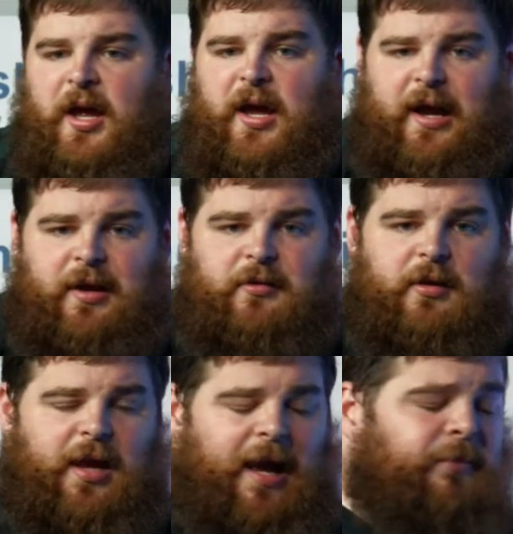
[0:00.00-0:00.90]
and
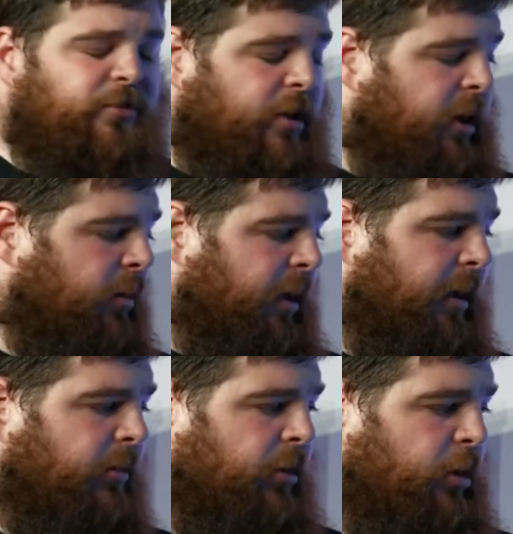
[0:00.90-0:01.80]

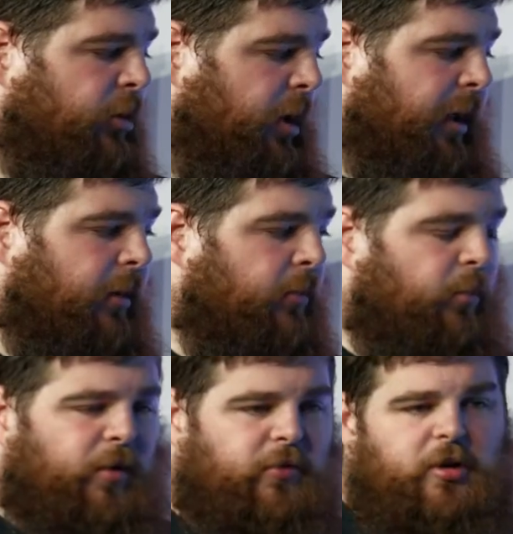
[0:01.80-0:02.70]
absolutely crucially,
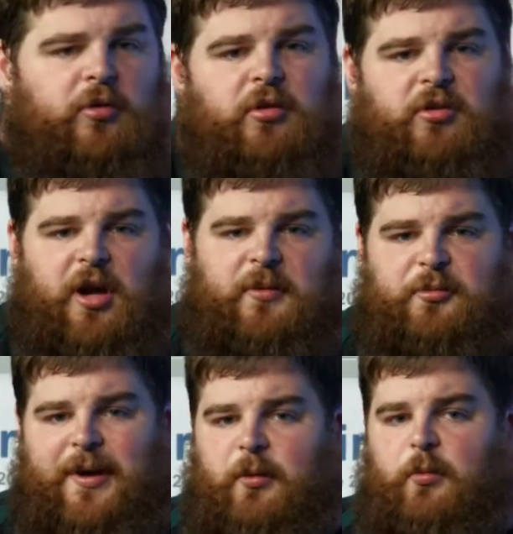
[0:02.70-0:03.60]
we reduce the time
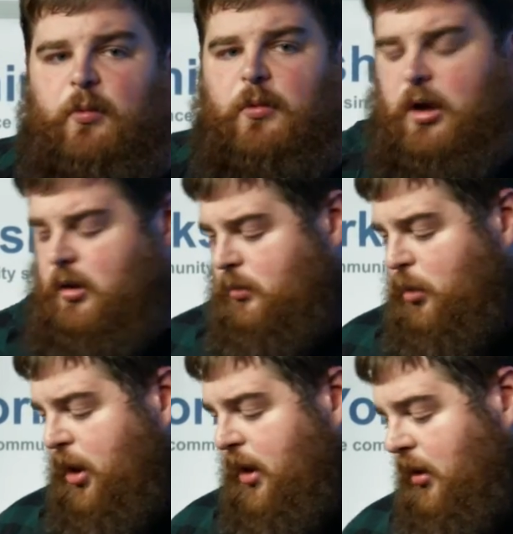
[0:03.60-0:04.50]
spent
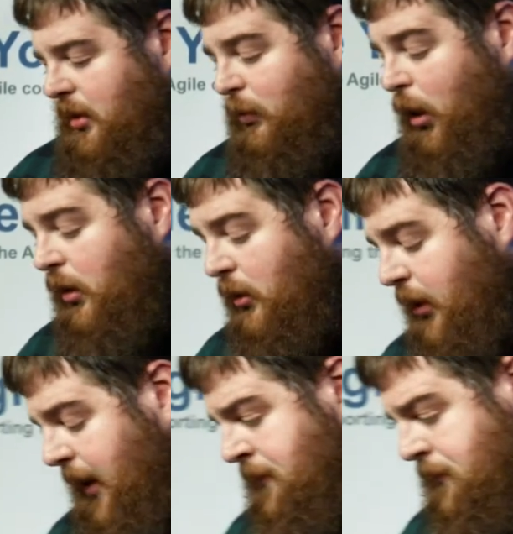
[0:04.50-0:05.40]
working on the wrong
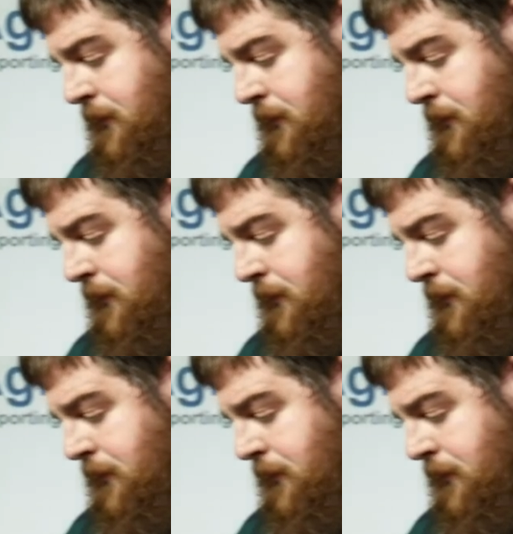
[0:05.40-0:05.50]
thing.